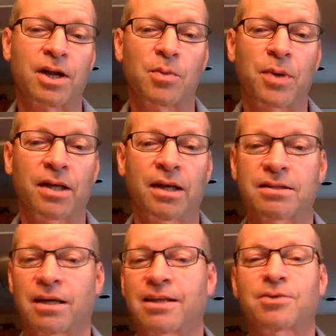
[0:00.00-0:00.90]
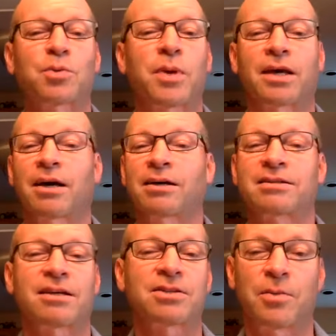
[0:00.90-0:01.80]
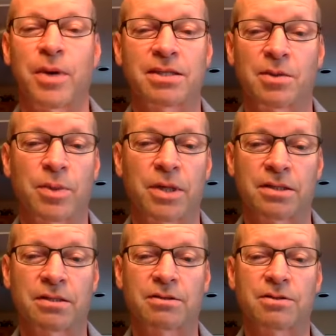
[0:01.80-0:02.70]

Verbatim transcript: a mm-hmm. bit and I said, this would make a, uh, such an amazing business.